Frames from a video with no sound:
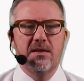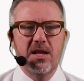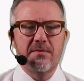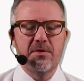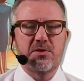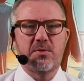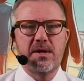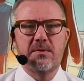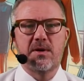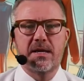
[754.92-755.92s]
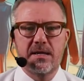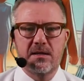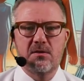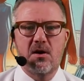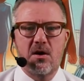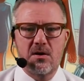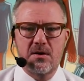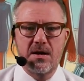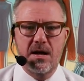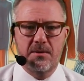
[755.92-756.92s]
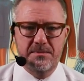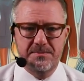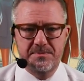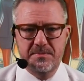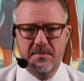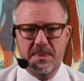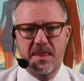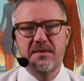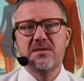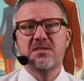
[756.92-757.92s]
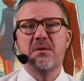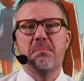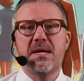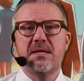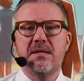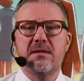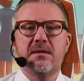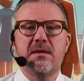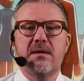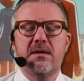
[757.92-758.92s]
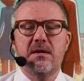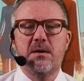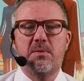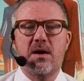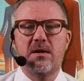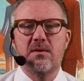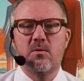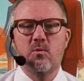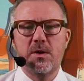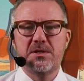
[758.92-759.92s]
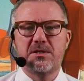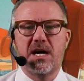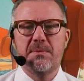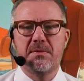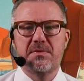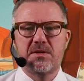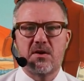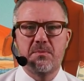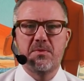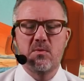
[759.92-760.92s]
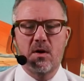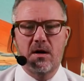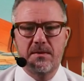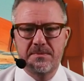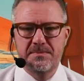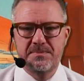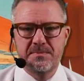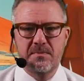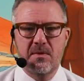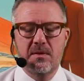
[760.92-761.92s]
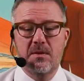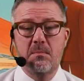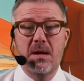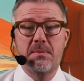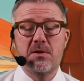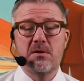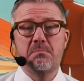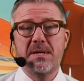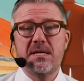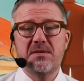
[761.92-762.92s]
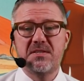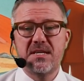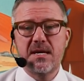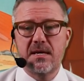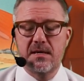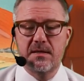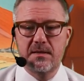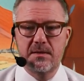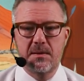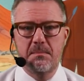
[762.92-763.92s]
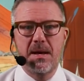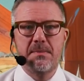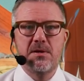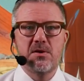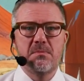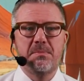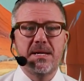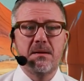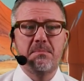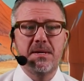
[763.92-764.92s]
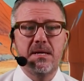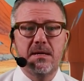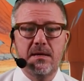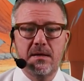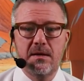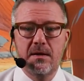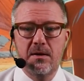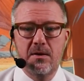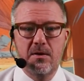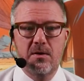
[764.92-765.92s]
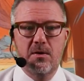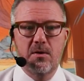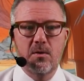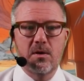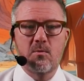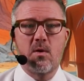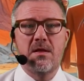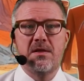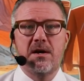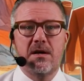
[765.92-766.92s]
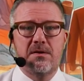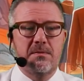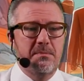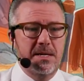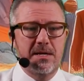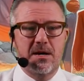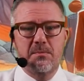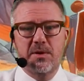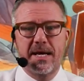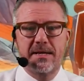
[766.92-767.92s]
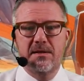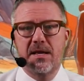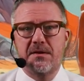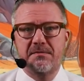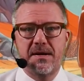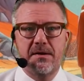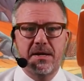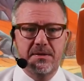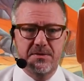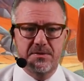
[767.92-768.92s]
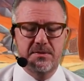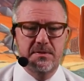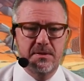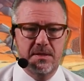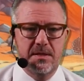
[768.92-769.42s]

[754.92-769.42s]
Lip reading: Level 3, we're going to get a little harder now. This is dependent upon which type of startup you are. Maybe you're B2C, maybe you're B2B, or one of the other many complicated letter variants.